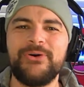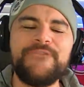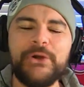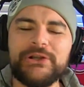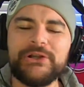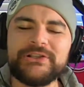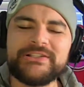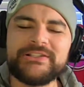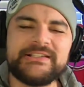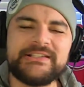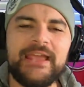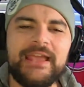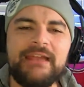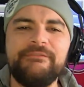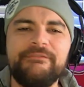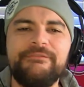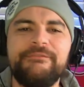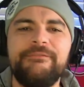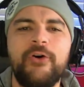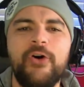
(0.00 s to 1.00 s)
First
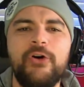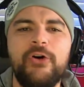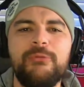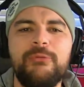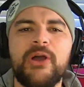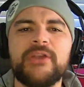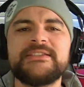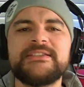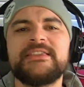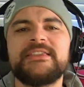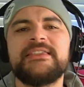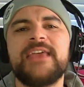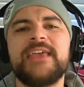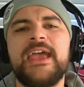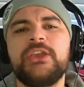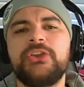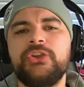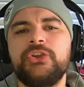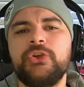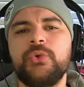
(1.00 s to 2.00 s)
and foremost,
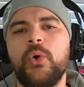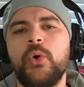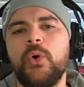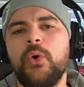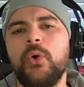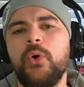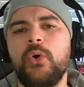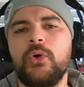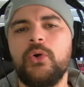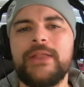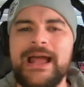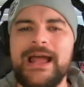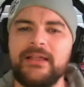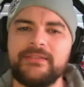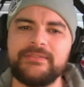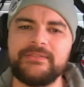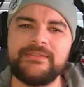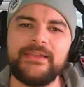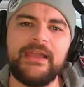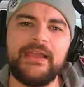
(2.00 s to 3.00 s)
thank you all
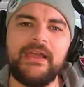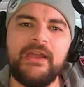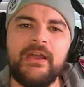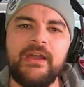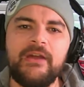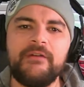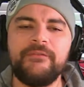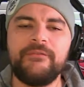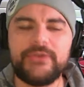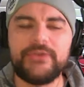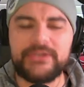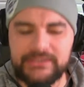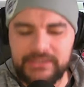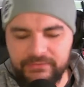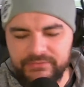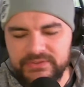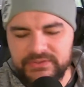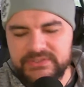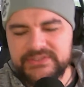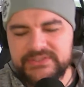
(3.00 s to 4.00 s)
out there for your
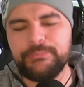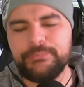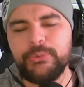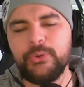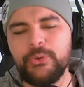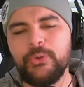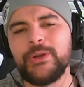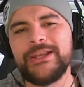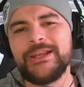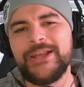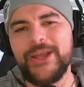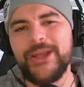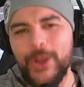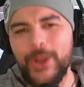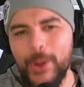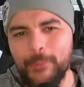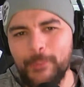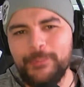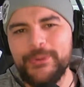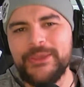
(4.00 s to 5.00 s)
love and support in
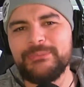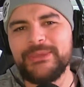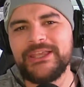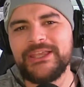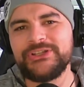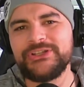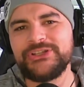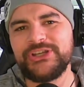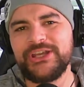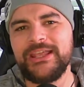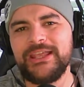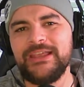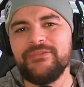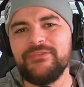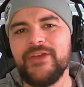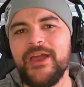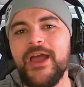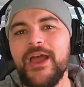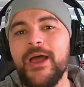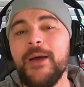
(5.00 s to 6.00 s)
helping me
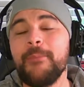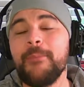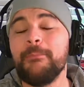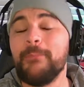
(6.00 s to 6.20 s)
achieve